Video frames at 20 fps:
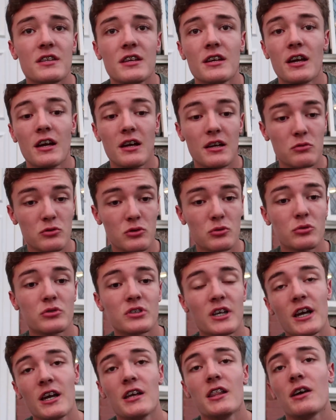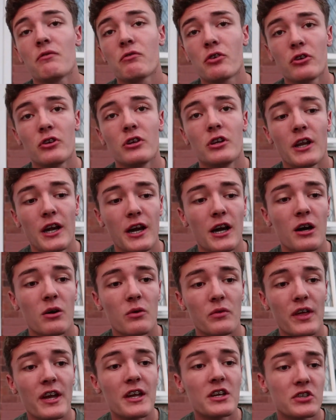The actual tyre that I've got on it
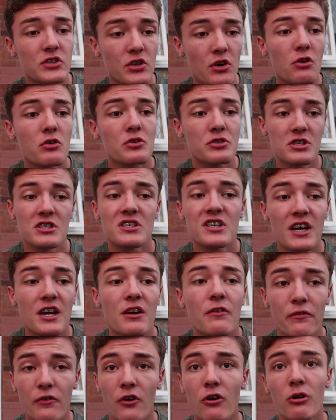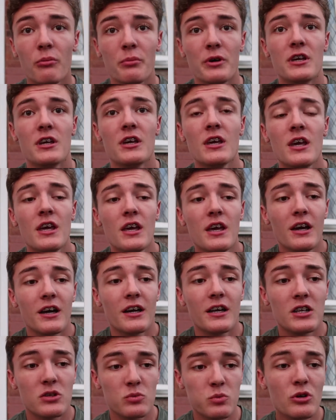now, they sourced this tyre for me,
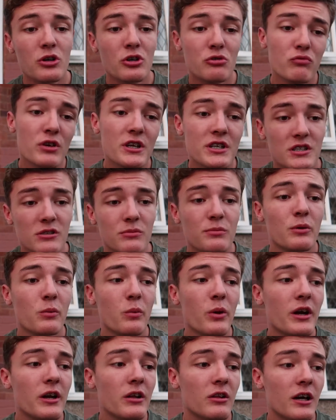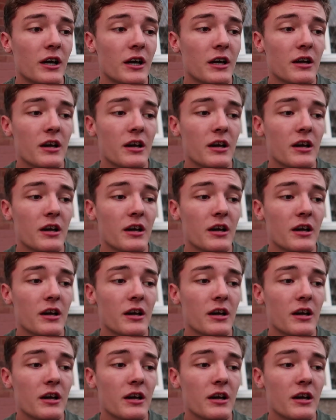and it's worked reasonably well.